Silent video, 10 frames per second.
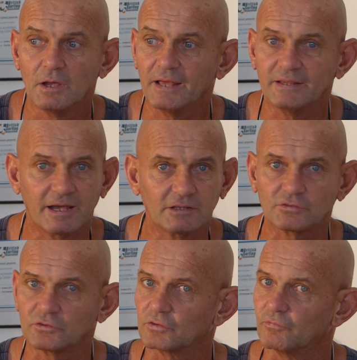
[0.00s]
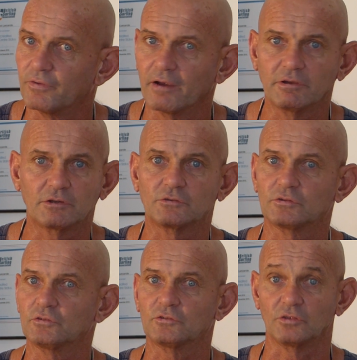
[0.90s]
And the answers are very
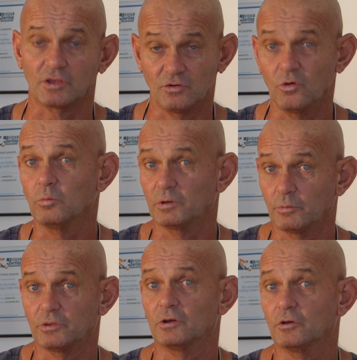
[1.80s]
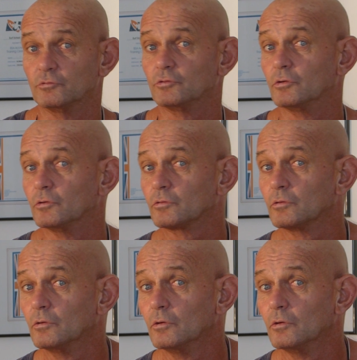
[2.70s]
consistent. They're normally within 100 years.